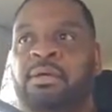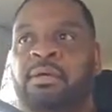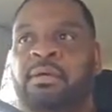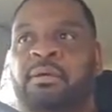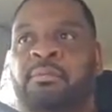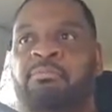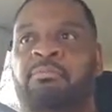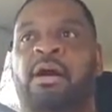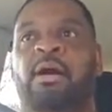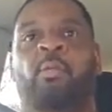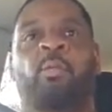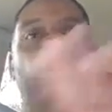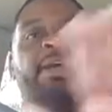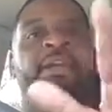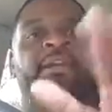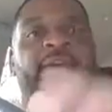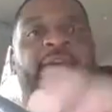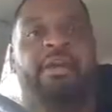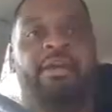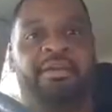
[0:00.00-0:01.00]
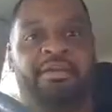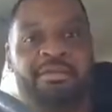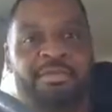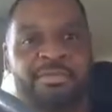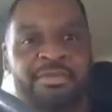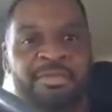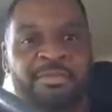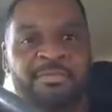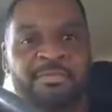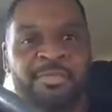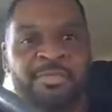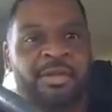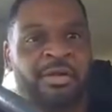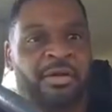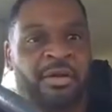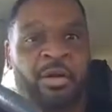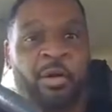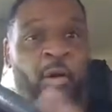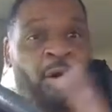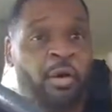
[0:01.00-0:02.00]
my weekends.
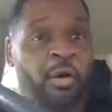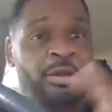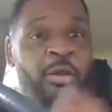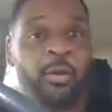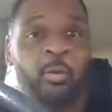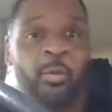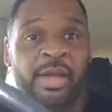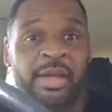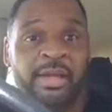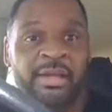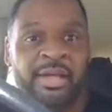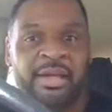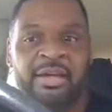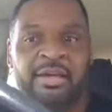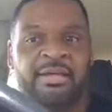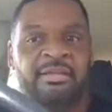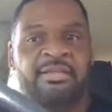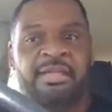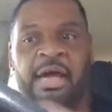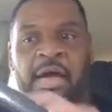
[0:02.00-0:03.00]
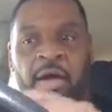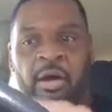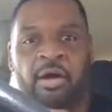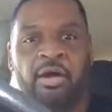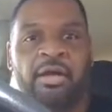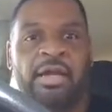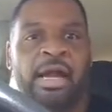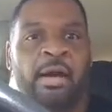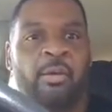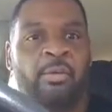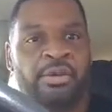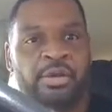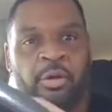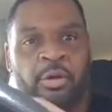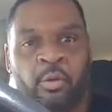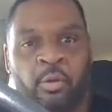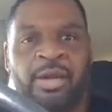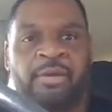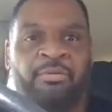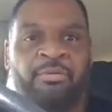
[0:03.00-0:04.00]
On the weekends, I hung out with a
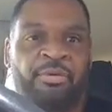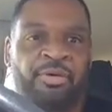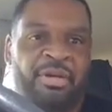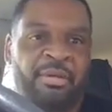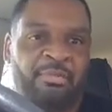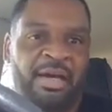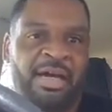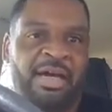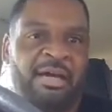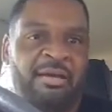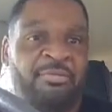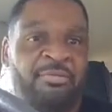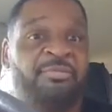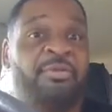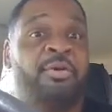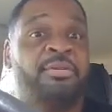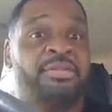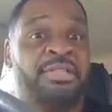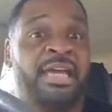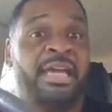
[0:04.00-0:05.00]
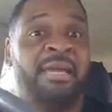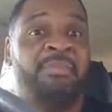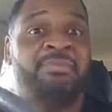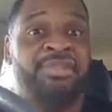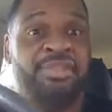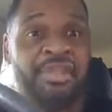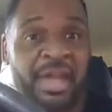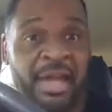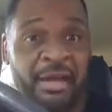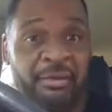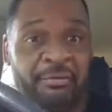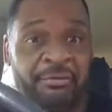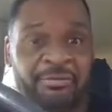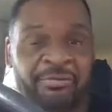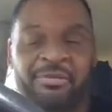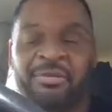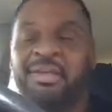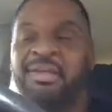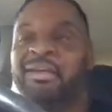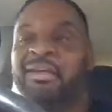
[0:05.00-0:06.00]
great friend of mine, first name Jeff.
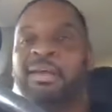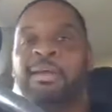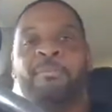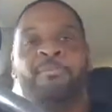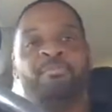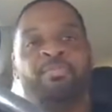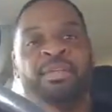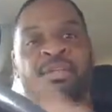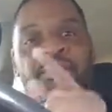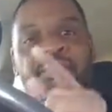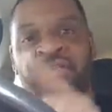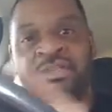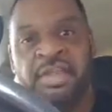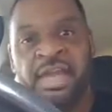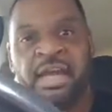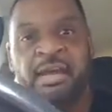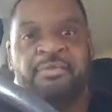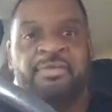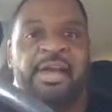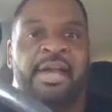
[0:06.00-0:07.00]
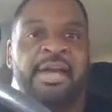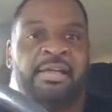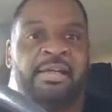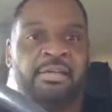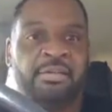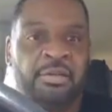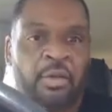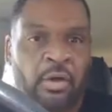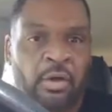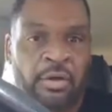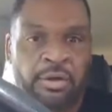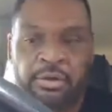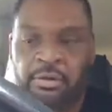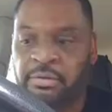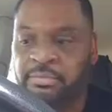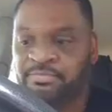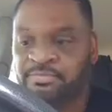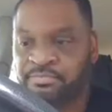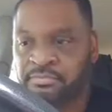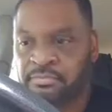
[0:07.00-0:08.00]
Jeff had a daughter
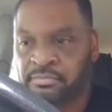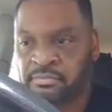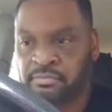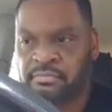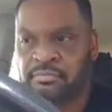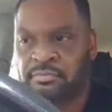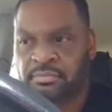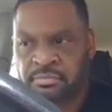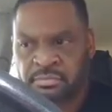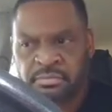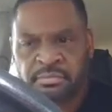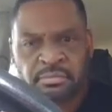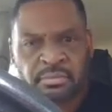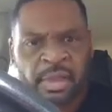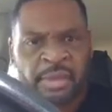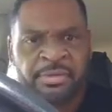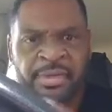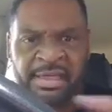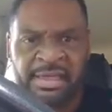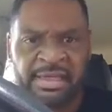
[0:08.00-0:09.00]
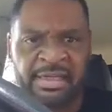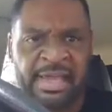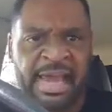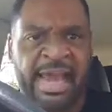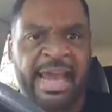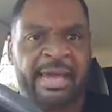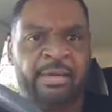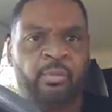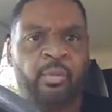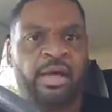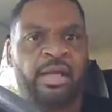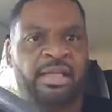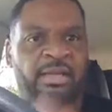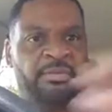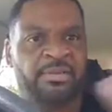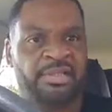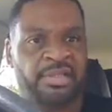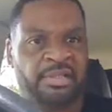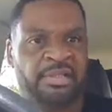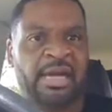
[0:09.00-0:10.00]
that he'd had while he
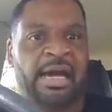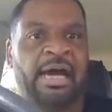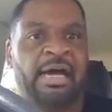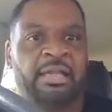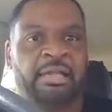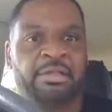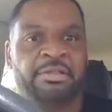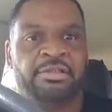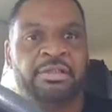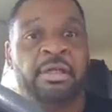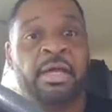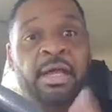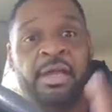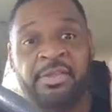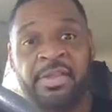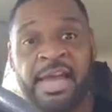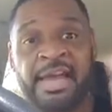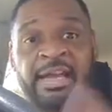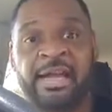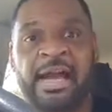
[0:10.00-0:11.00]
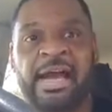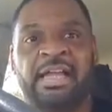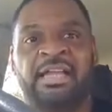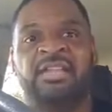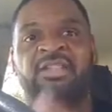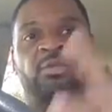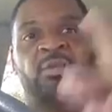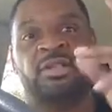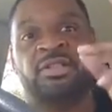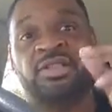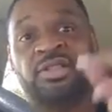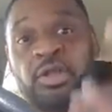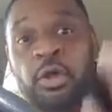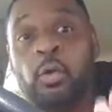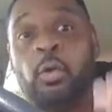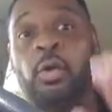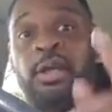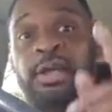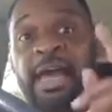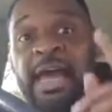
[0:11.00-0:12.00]
was in college. That college was
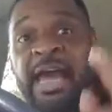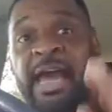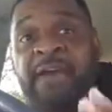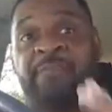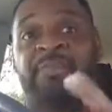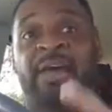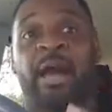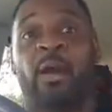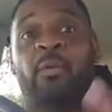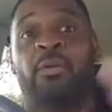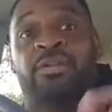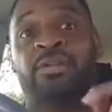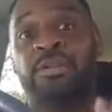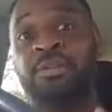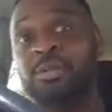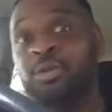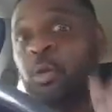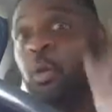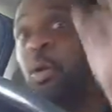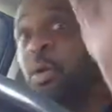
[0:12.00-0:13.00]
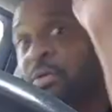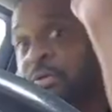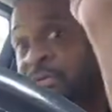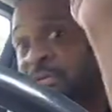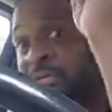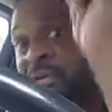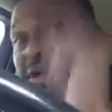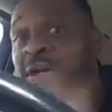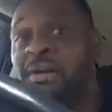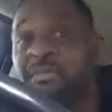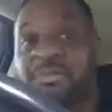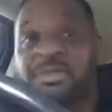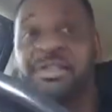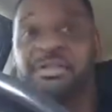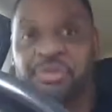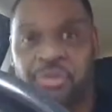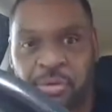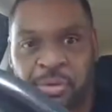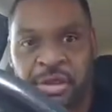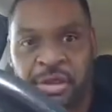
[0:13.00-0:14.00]
2.5 hours north of
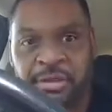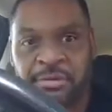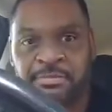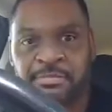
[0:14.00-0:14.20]
Detroit.